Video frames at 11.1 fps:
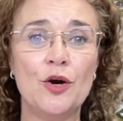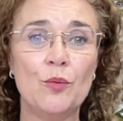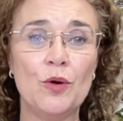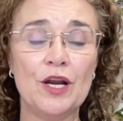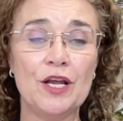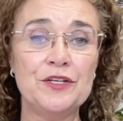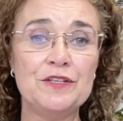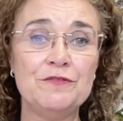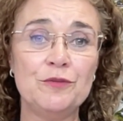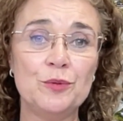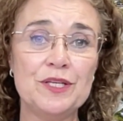while only
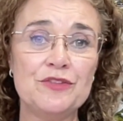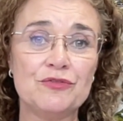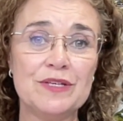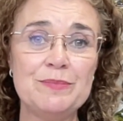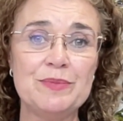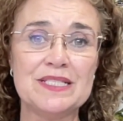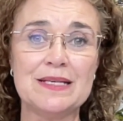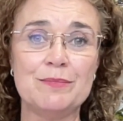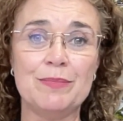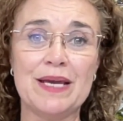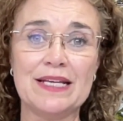
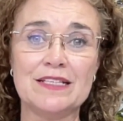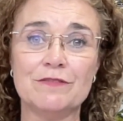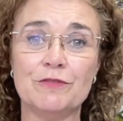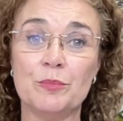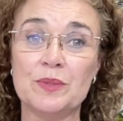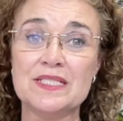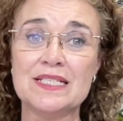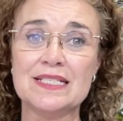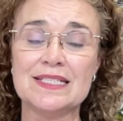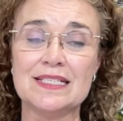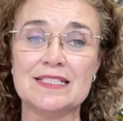43% backed it for
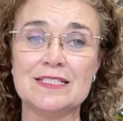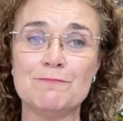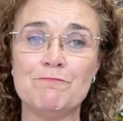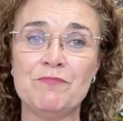businesses.